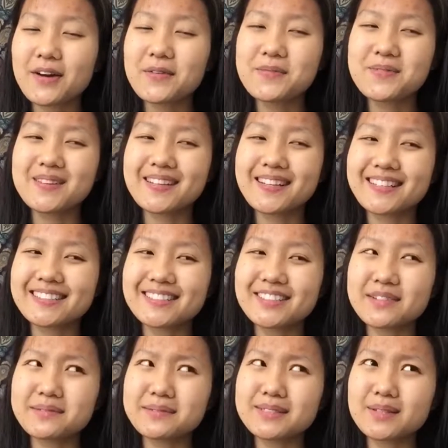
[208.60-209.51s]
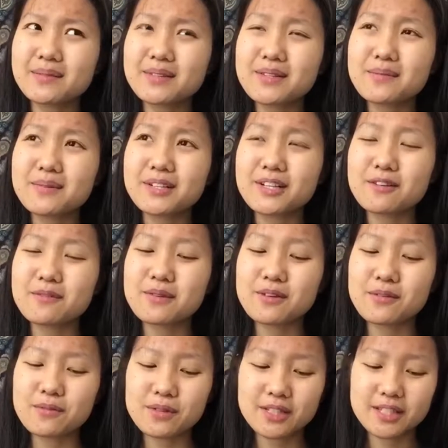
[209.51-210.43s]
out because um some of them are going to
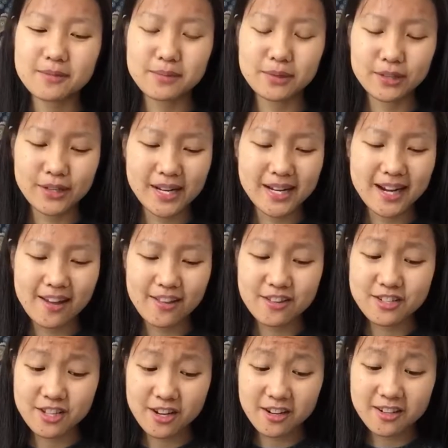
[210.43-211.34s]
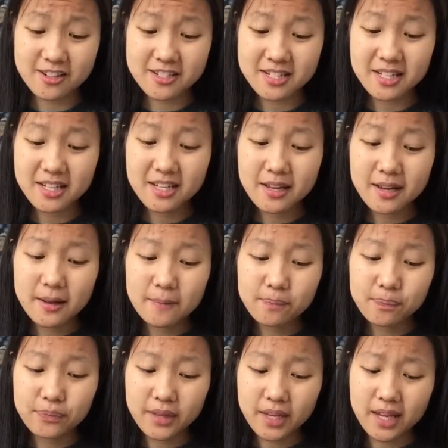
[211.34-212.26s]
be really blurry and others aren't.
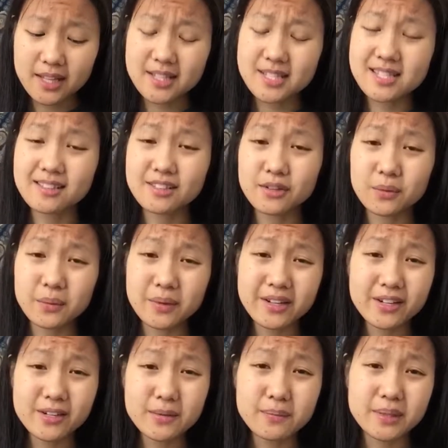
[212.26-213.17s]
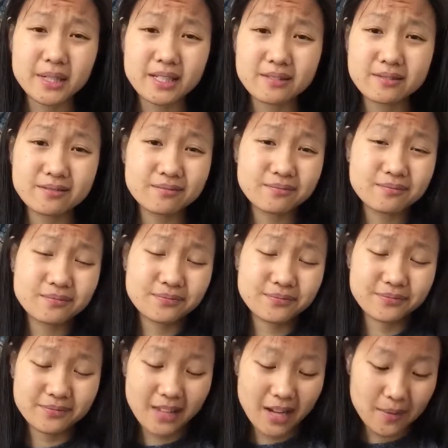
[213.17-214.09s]
And it's a little weird, but
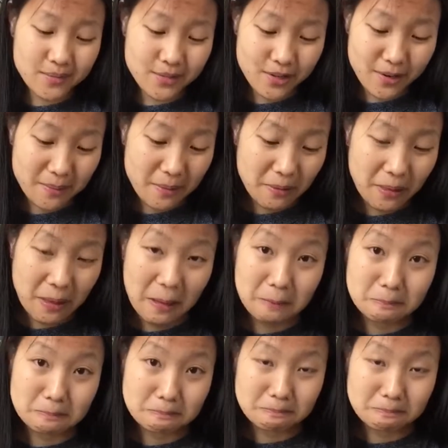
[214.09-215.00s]
I'm sorry about that.